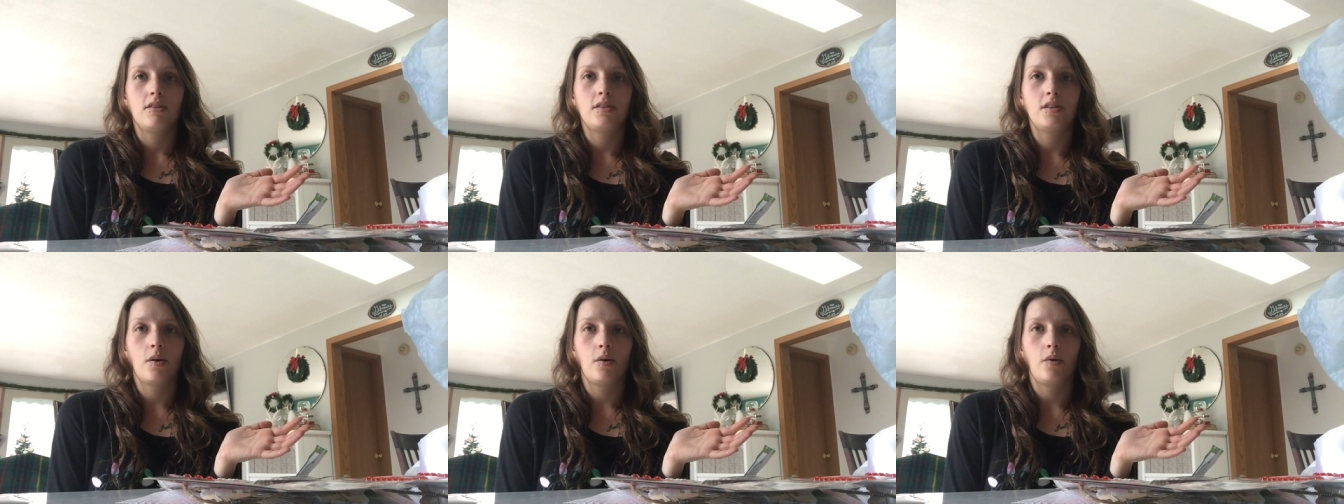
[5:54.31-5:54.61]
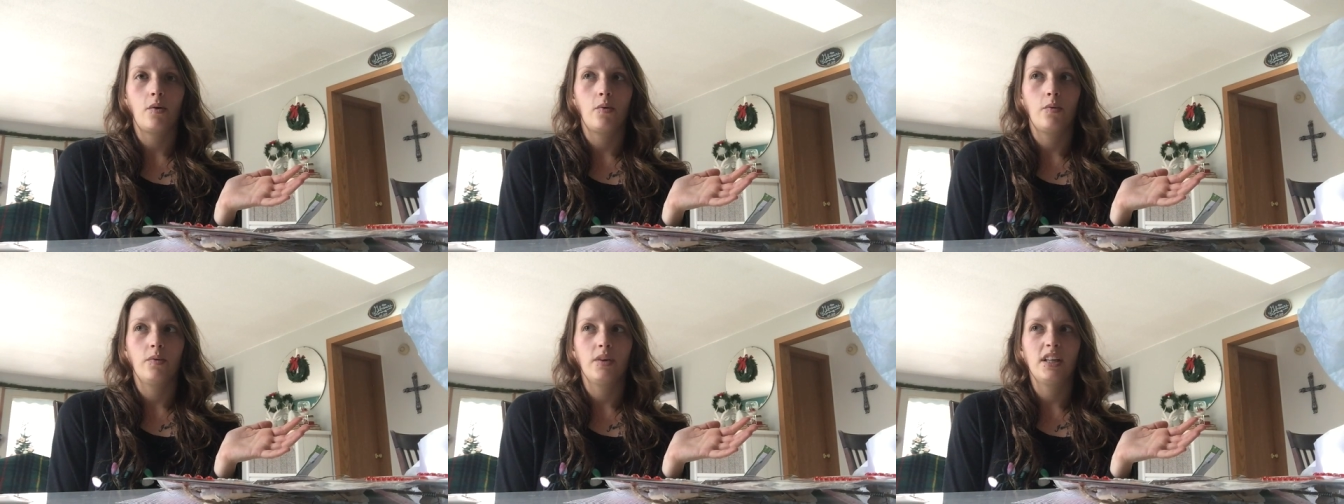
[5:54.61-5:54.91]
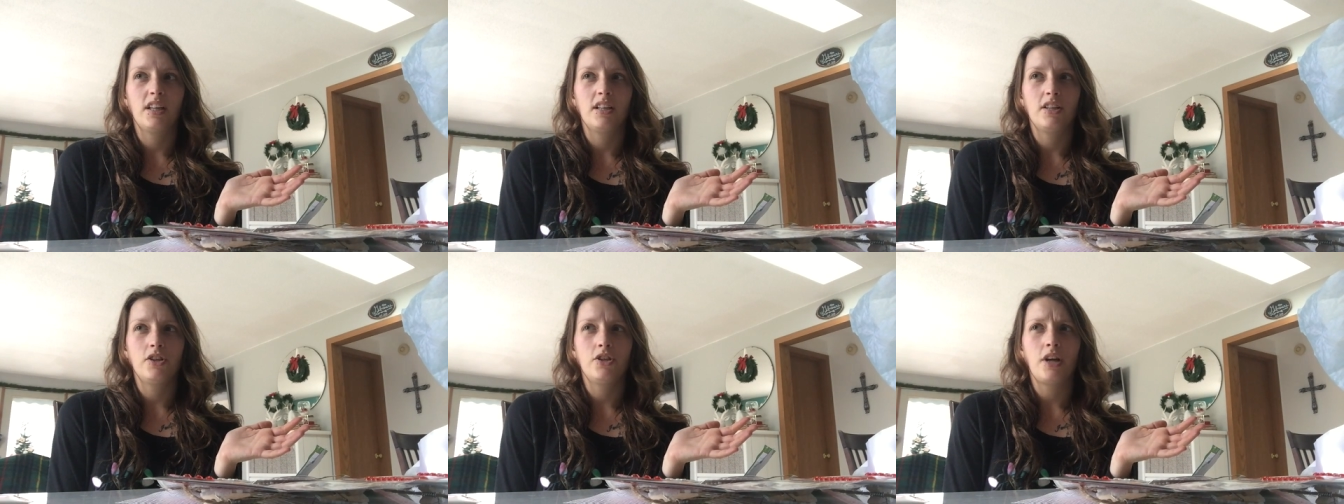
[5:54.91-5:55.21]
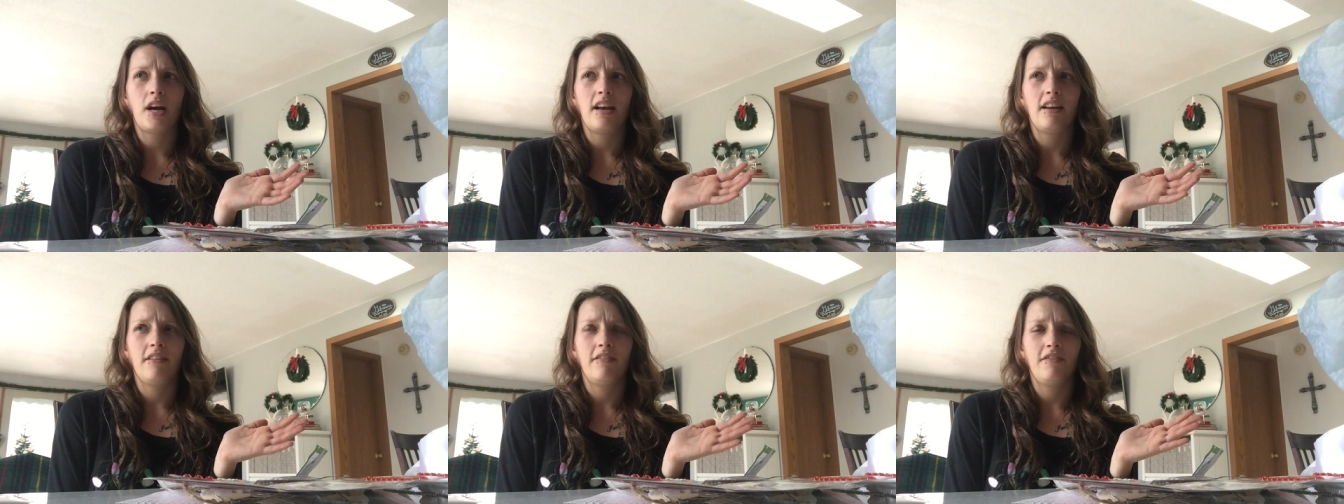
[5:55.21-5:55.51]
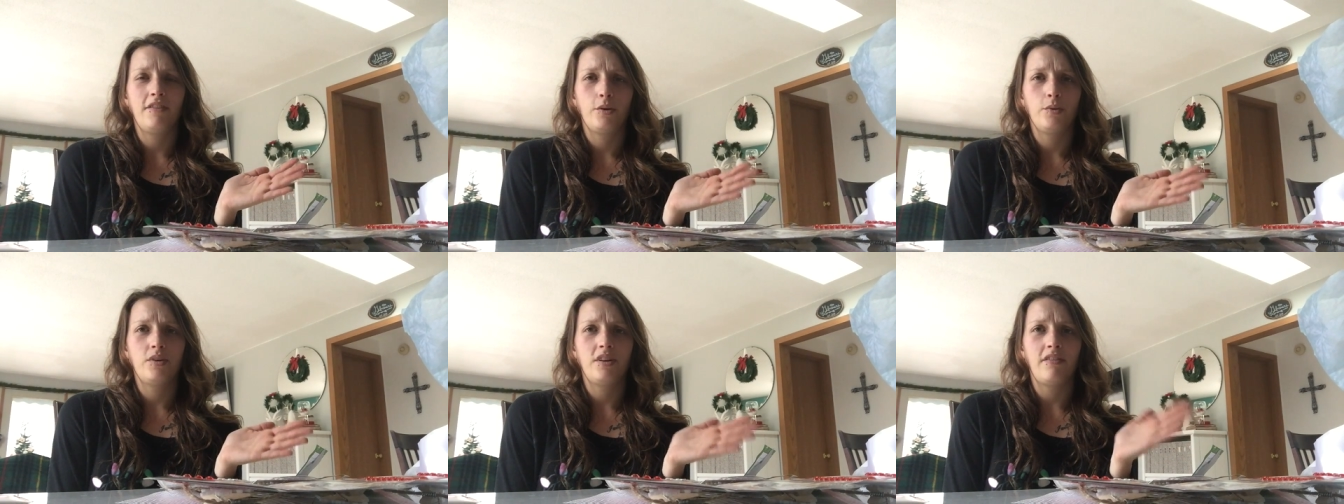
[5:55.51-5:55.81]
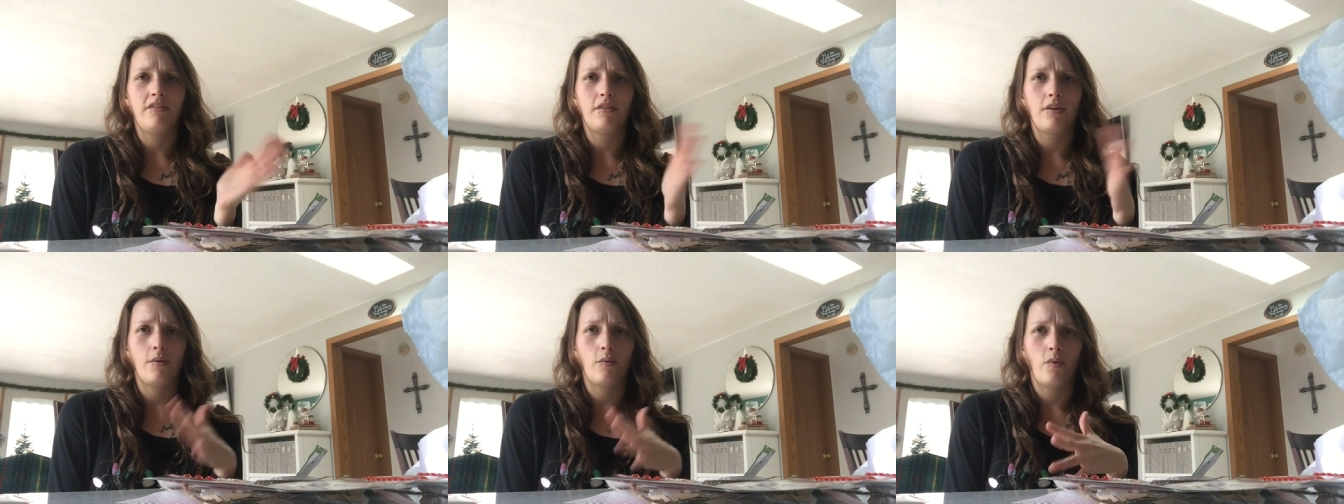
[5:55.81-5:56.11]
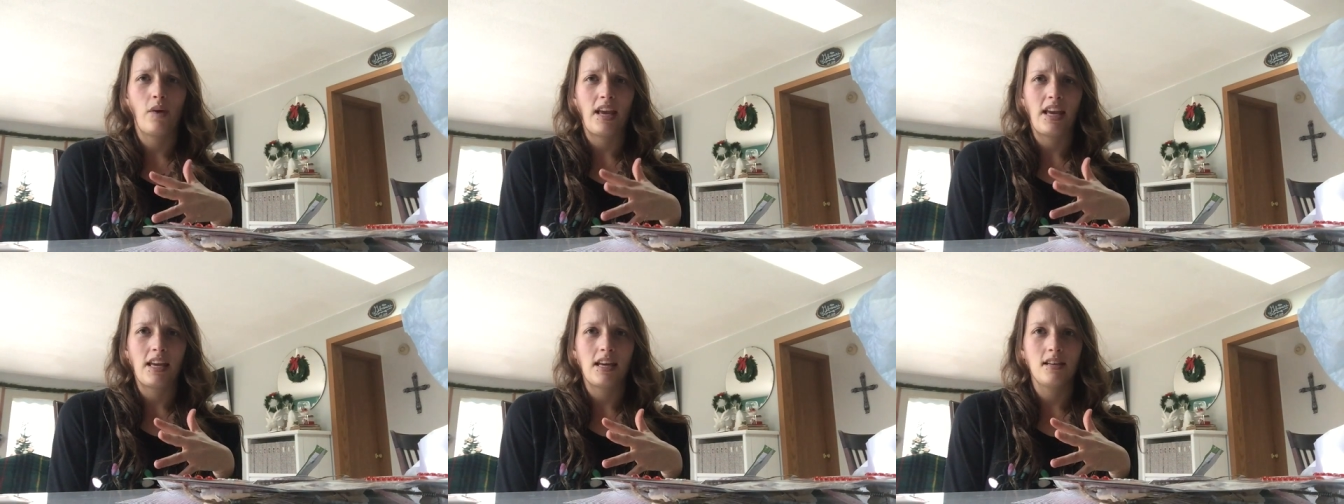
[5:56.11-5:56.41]
So we're gonna try a few different
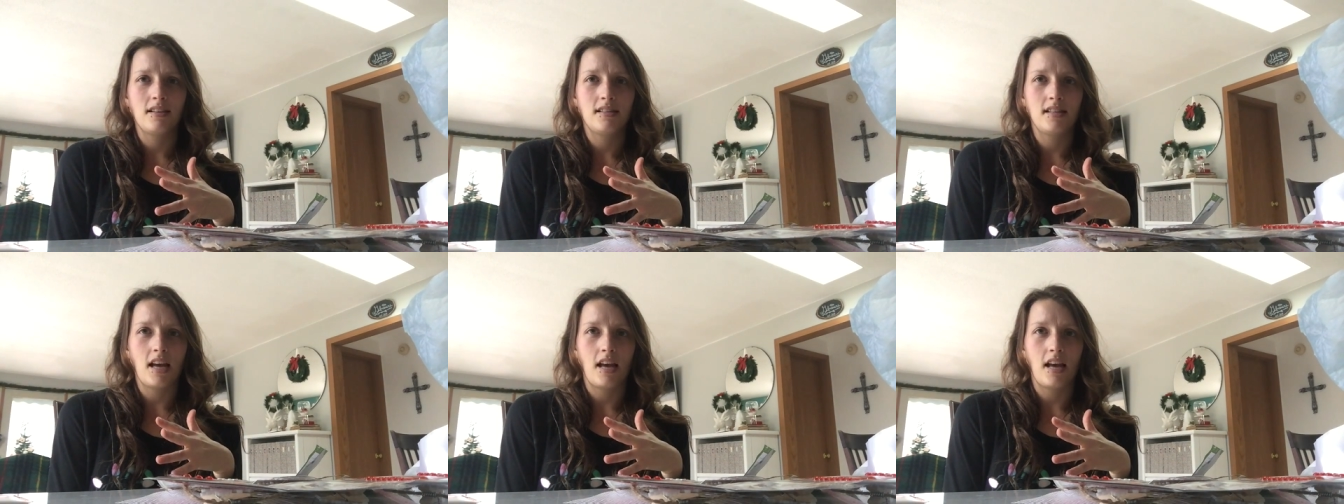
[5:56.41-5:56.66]
ways